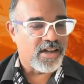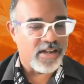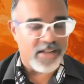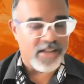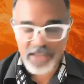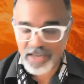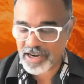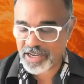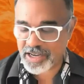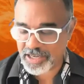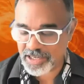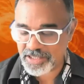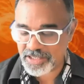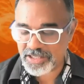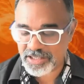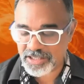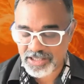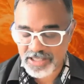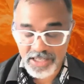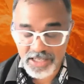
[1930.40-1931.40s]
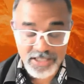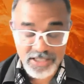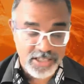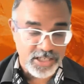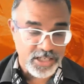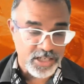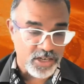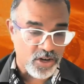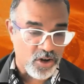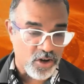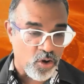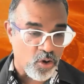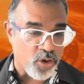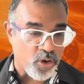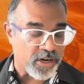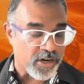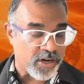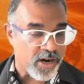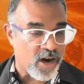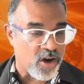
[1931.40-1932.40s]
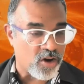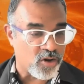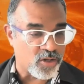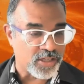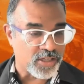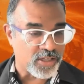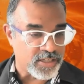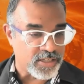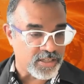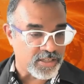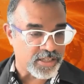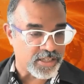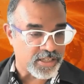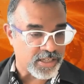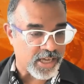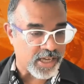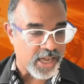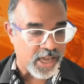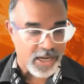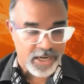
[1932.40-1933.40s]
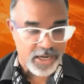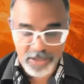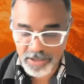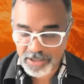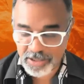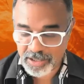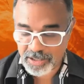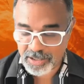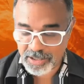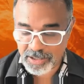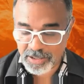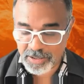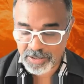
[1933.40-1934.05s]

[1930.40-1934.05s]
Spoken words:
AI agents actually going around learning, and